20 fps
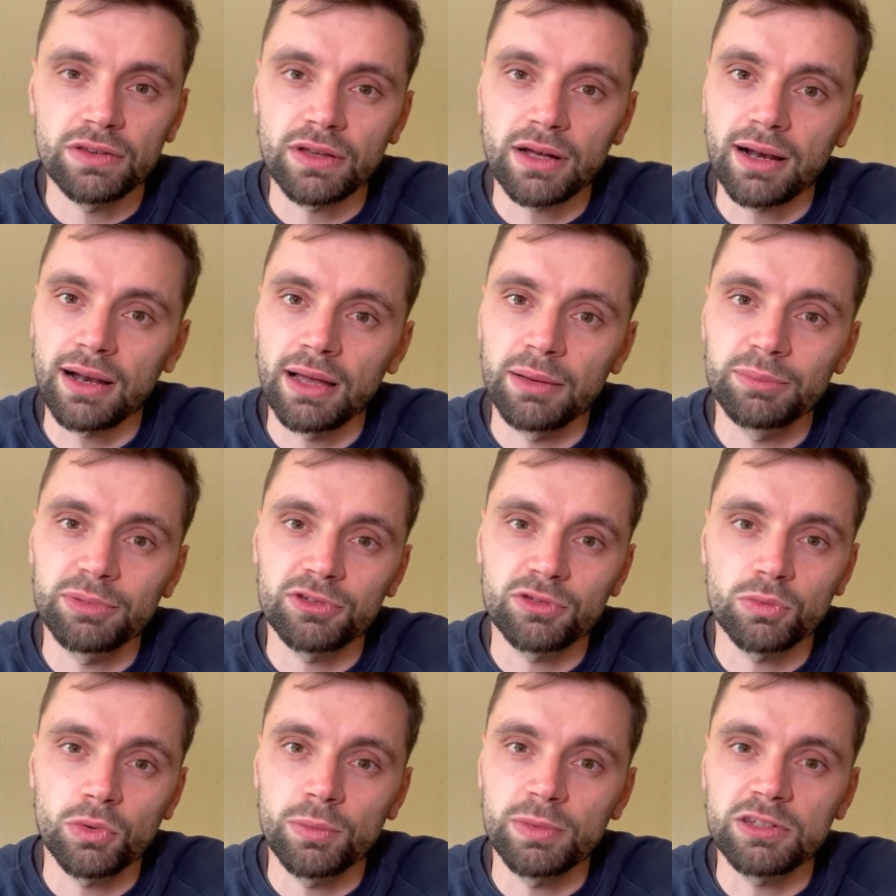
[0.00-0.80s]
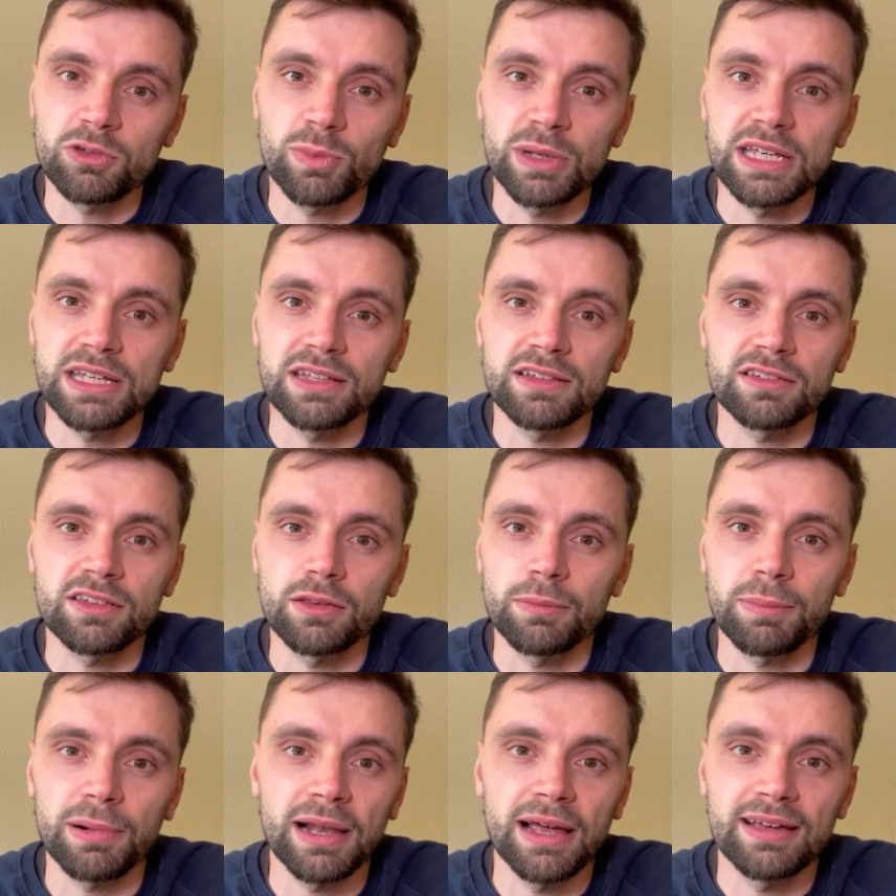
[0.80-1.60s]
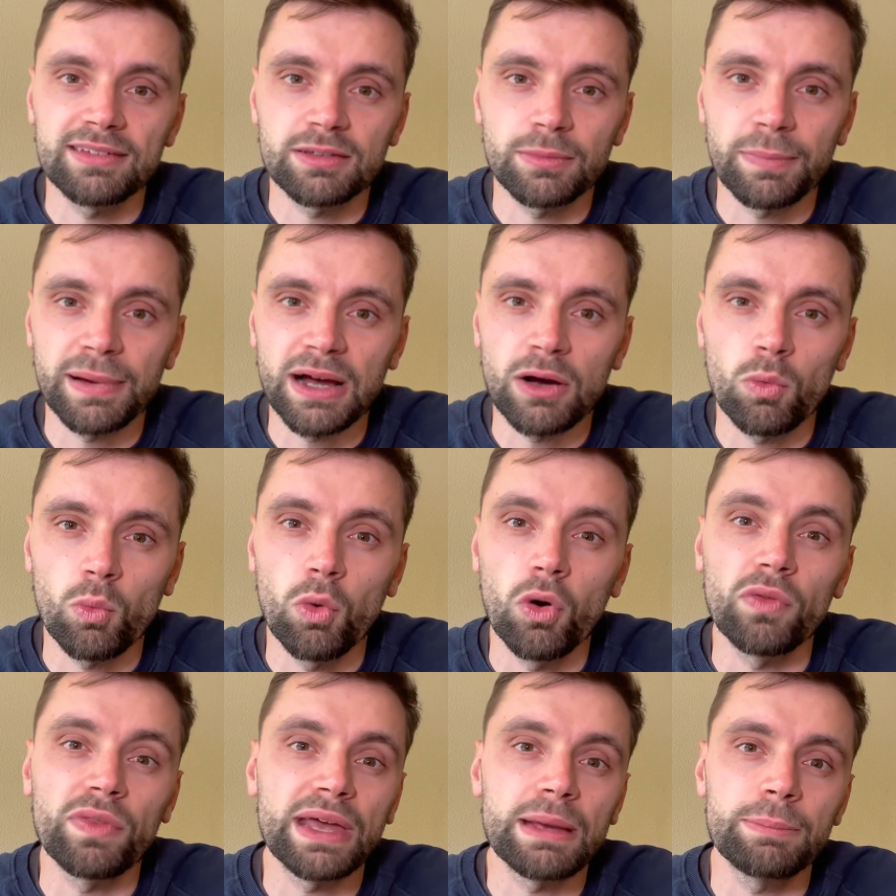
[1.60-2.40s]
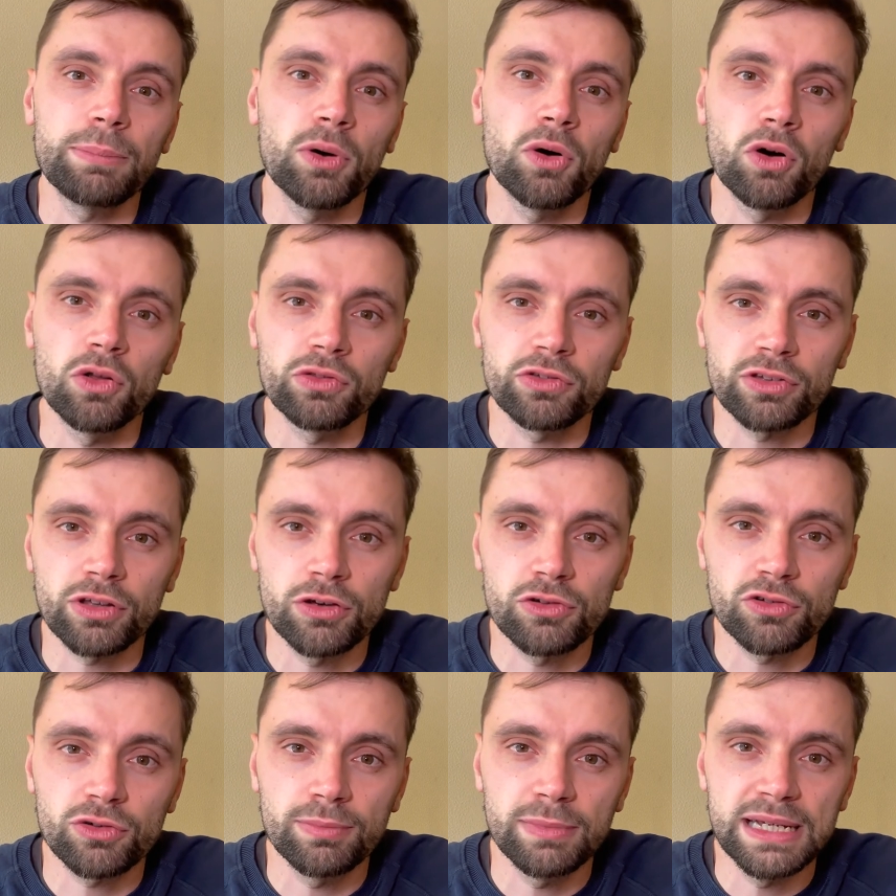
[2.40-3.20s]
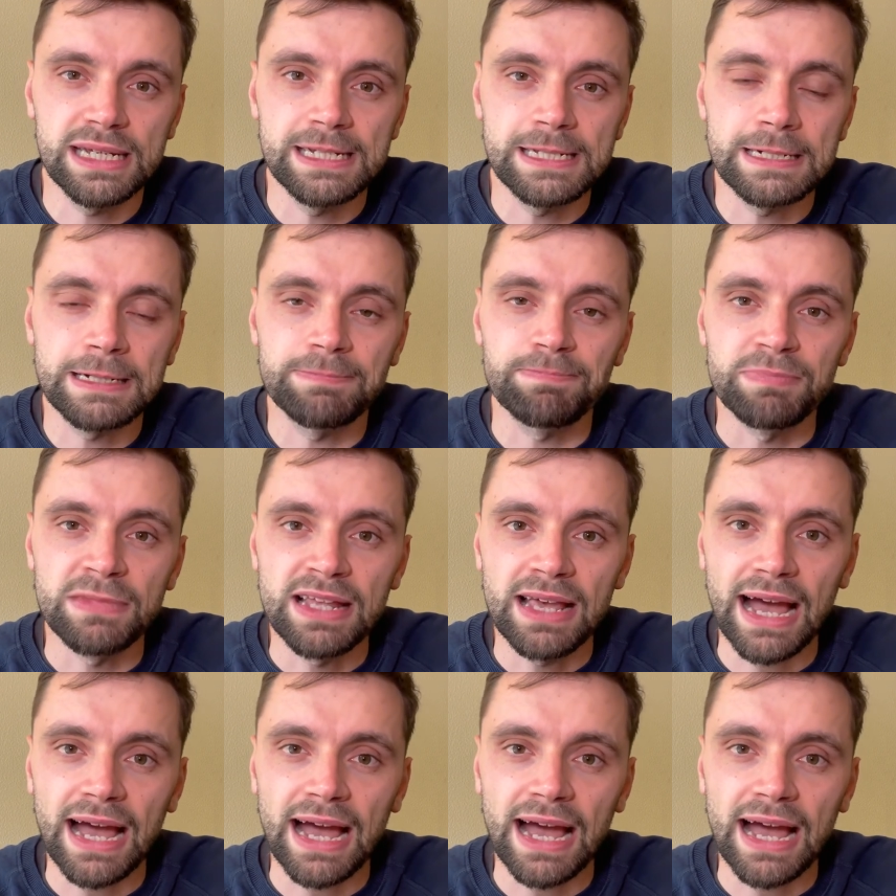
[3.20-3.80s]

the clubs will be speaking to the players about what they put on social media